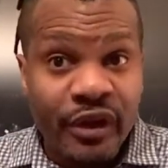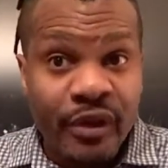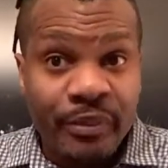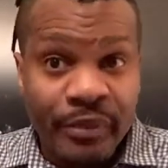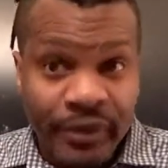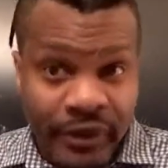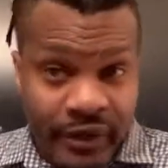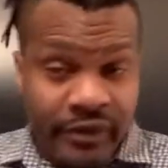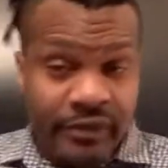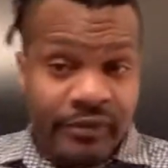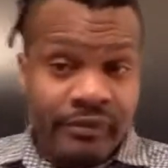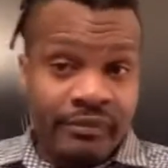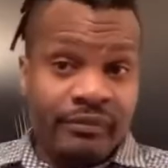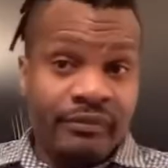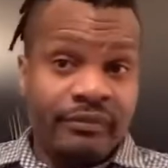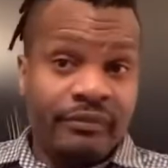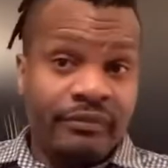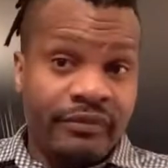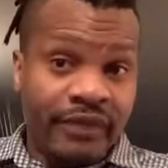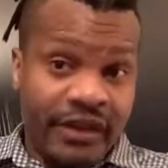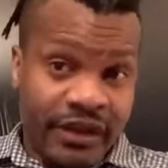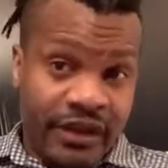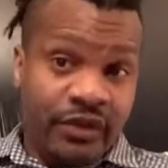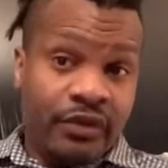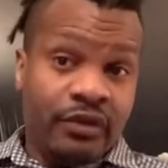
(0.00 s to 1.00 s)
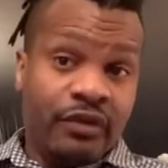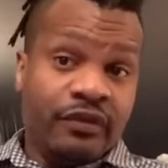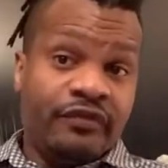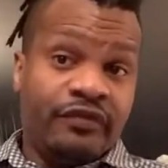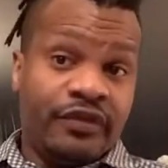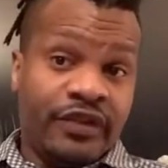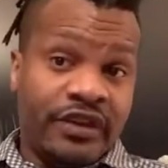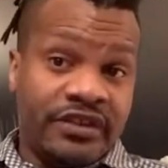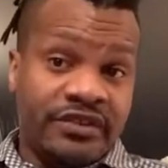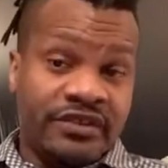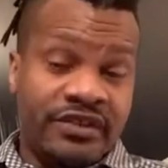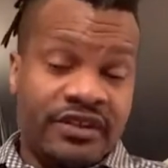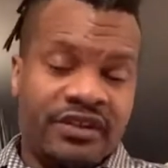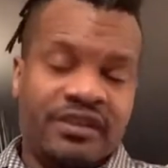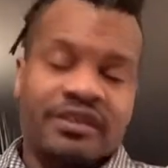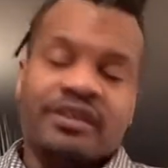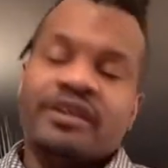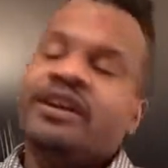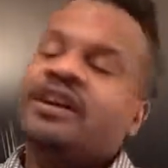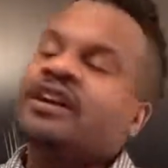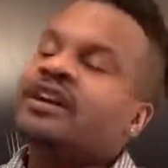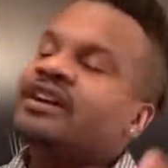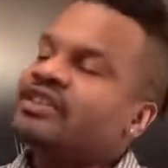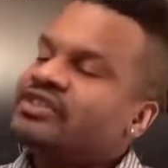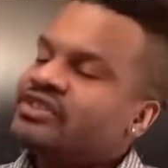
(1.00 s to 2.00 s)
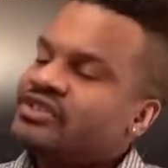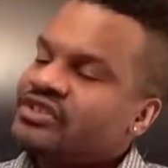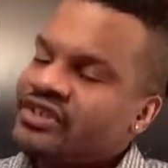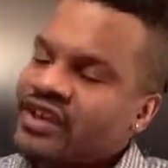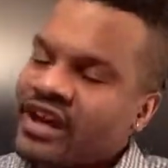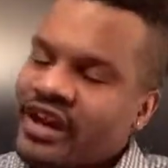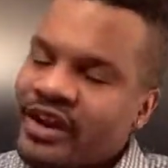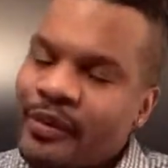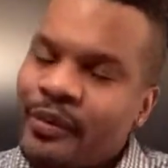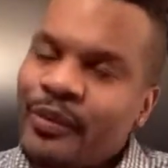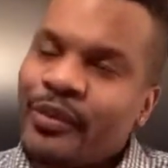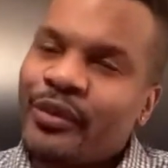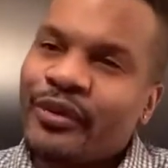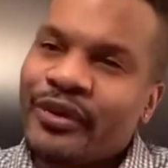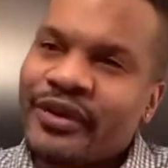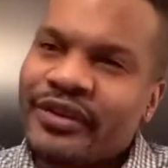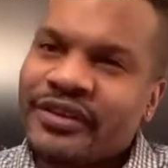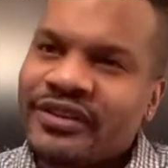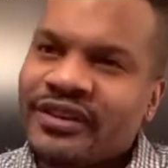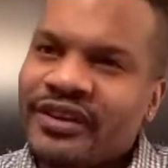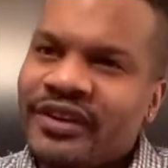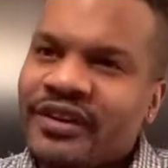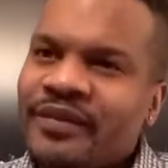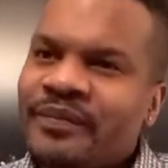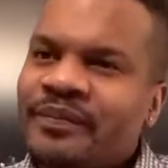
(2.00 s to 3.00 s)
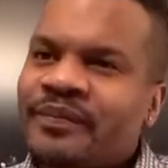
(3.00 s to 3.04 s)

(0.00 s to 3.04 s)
he going to fix it? She got a point there.